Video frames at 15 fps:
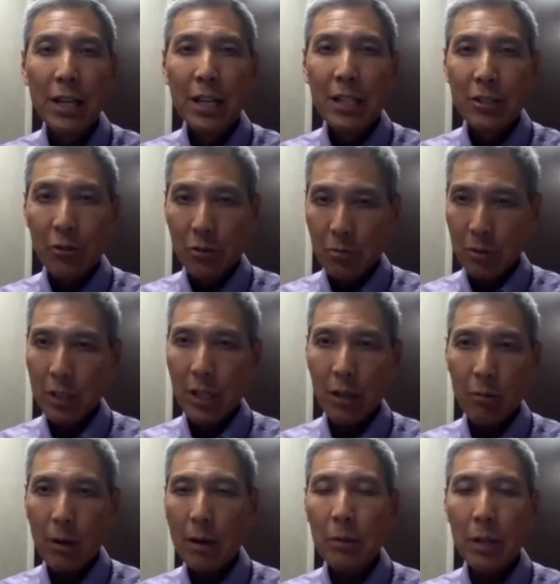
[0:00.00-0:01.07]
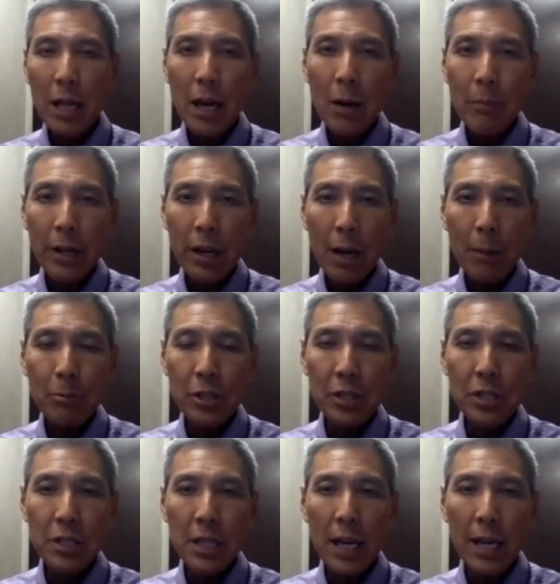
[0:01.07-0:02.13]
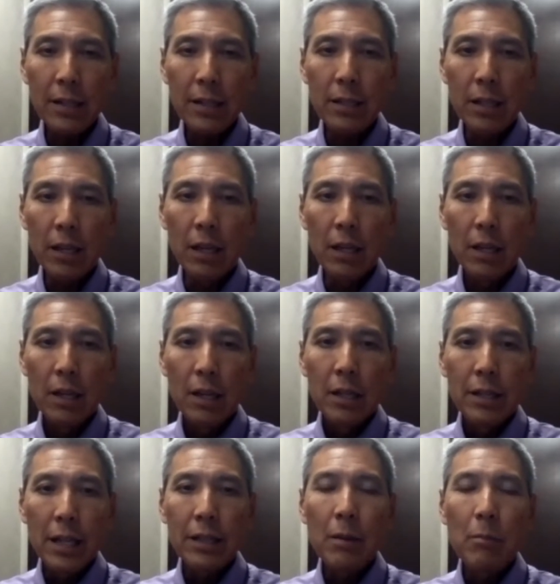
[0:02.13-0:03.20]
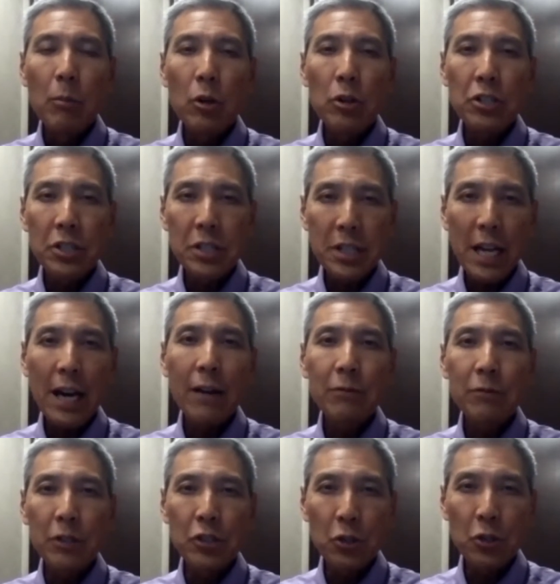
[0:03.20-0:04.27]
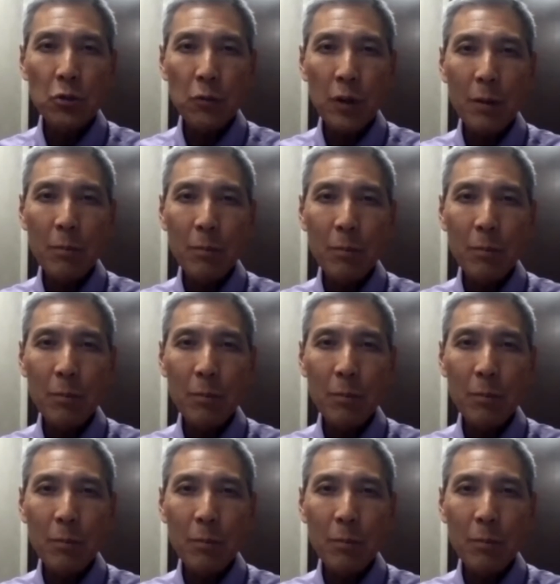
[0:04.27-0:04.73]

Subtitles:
So it's really incredible how many options that the merchants have to choose from.